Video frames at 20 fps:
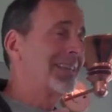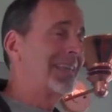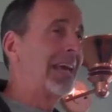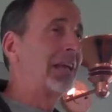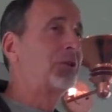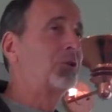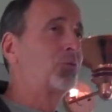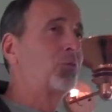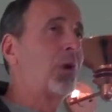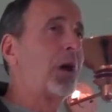
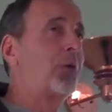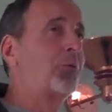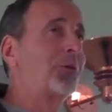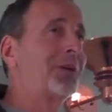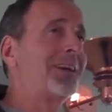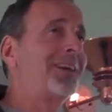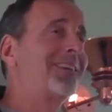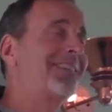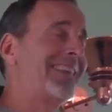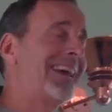That's why
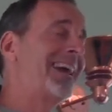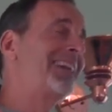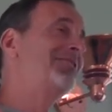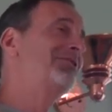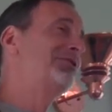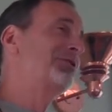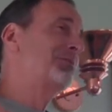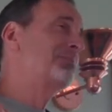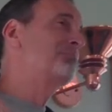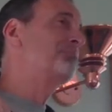we're here. That
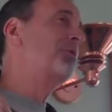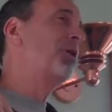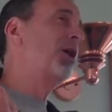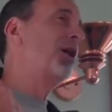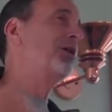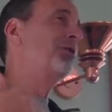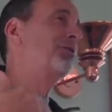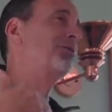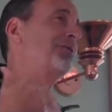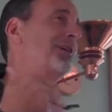is the
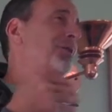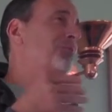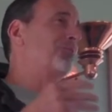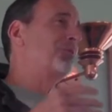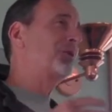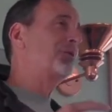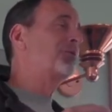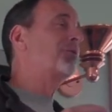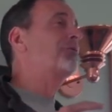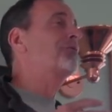model that
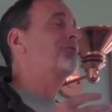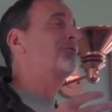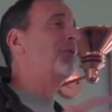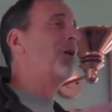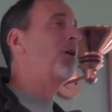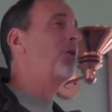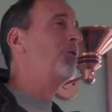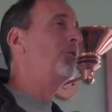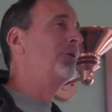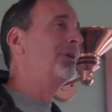we were
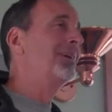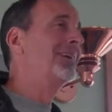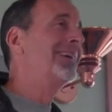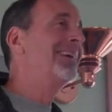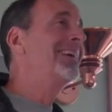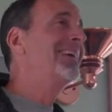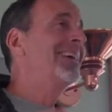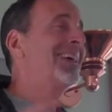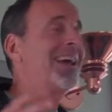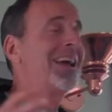following,
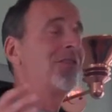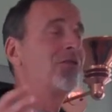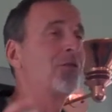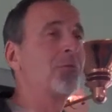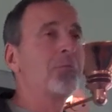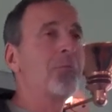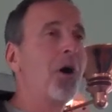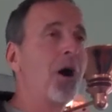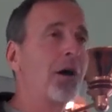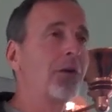and
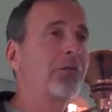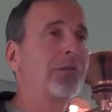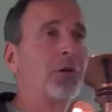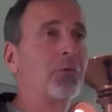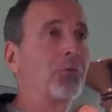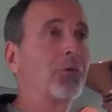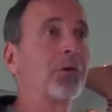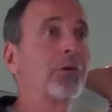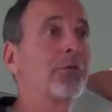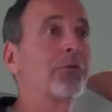the model
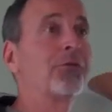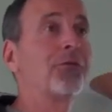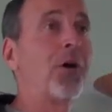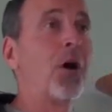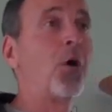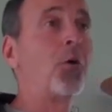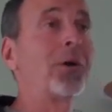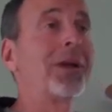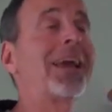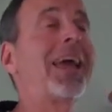that we were
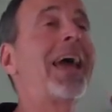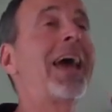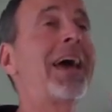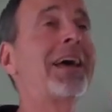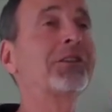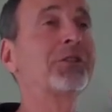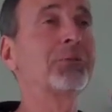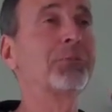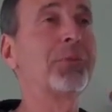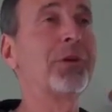following
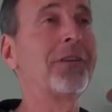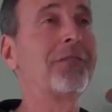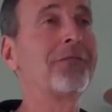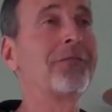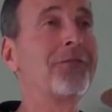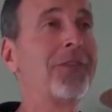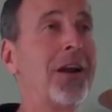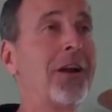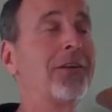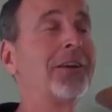has been
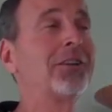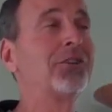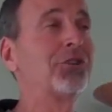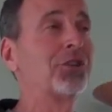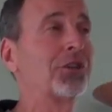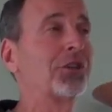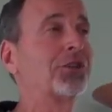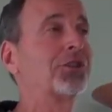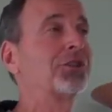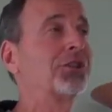very
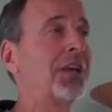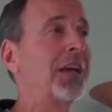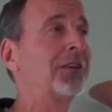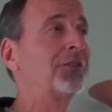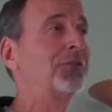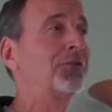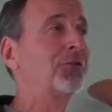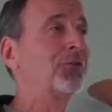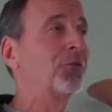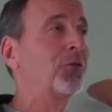
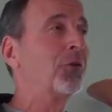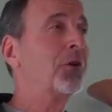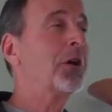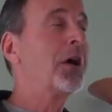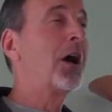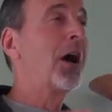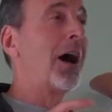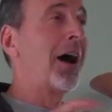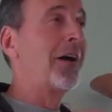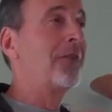successful.
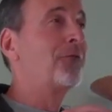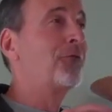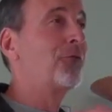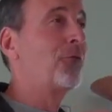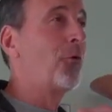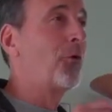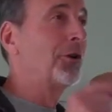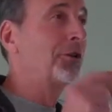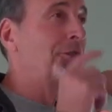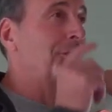
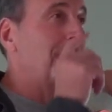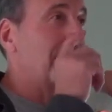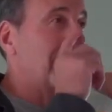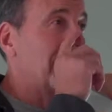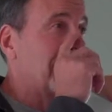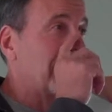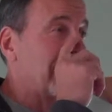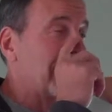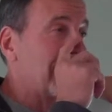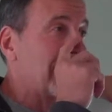
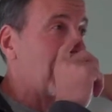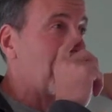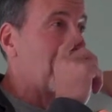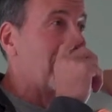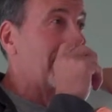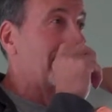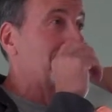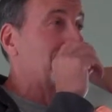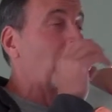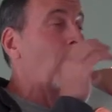Unfortunately, though,
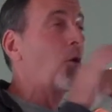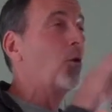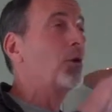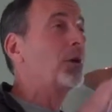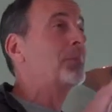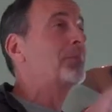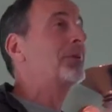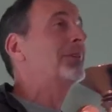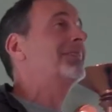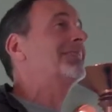it's
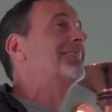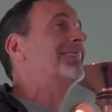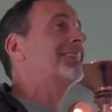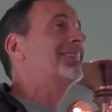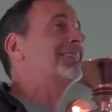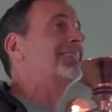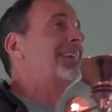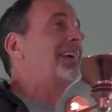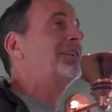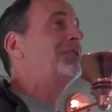only been
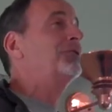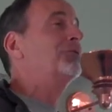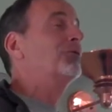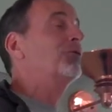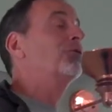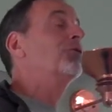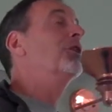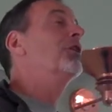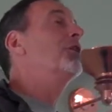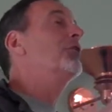
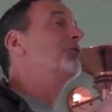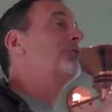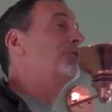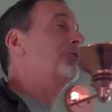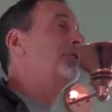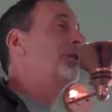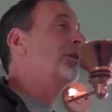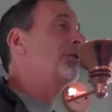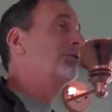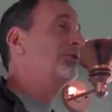successful for
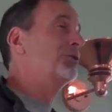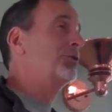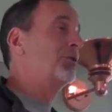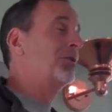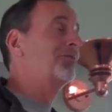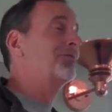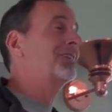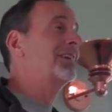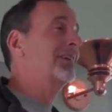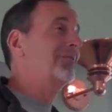those who
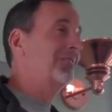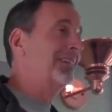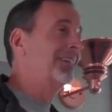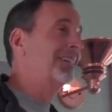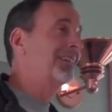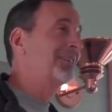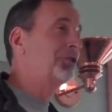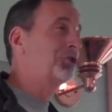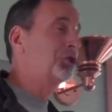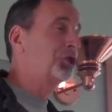have given
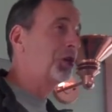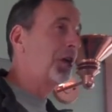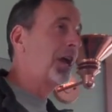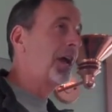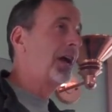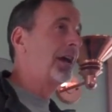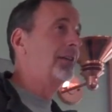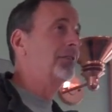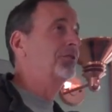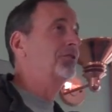it a
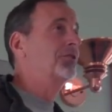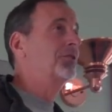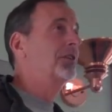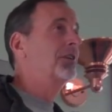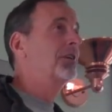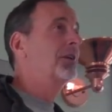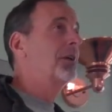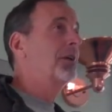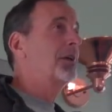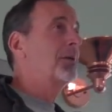
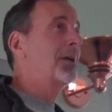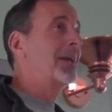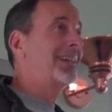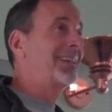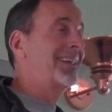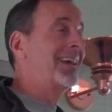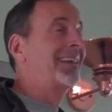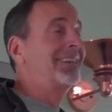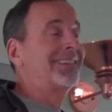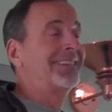chance.
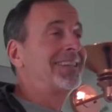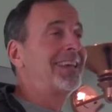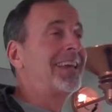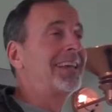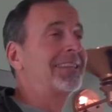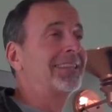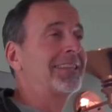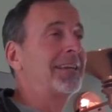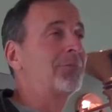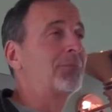It does
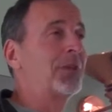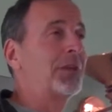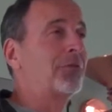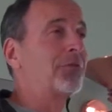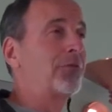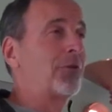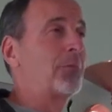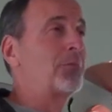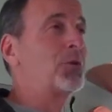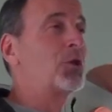take something
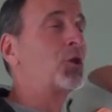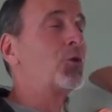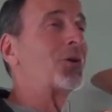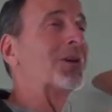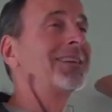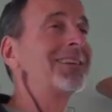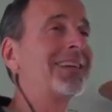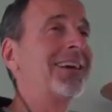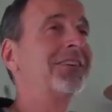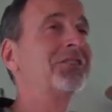from you.
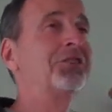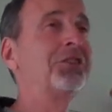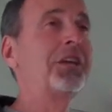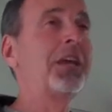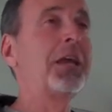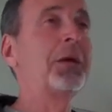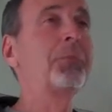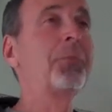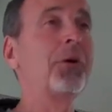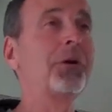It does
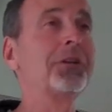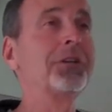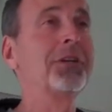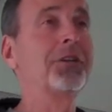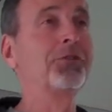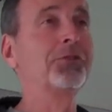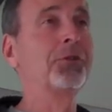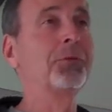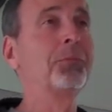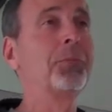take
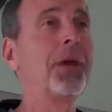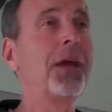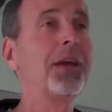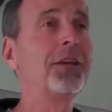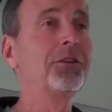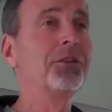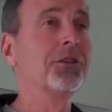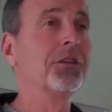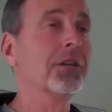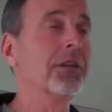
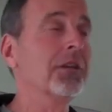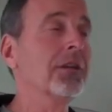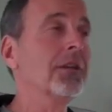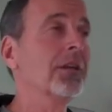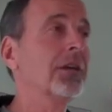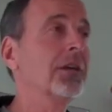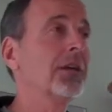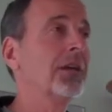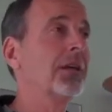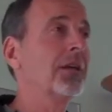participation.
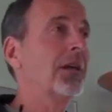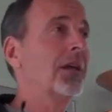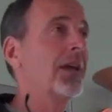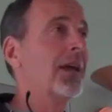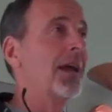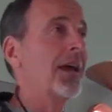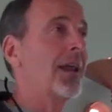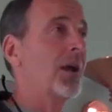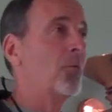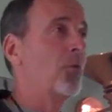
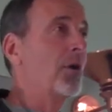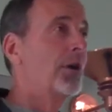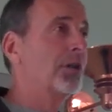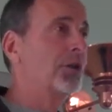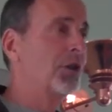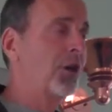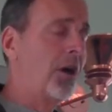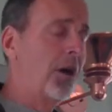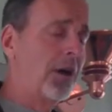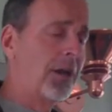And I want
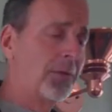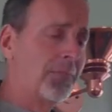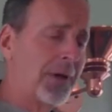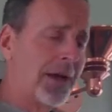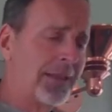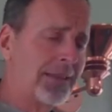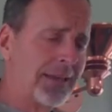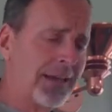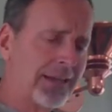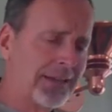to talk
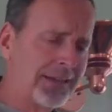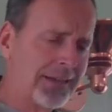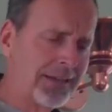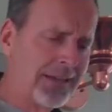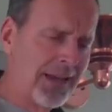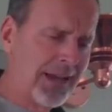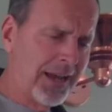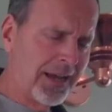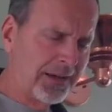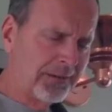about that
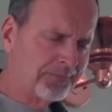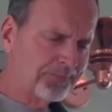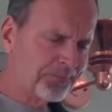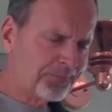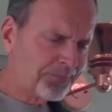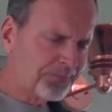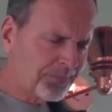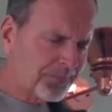today.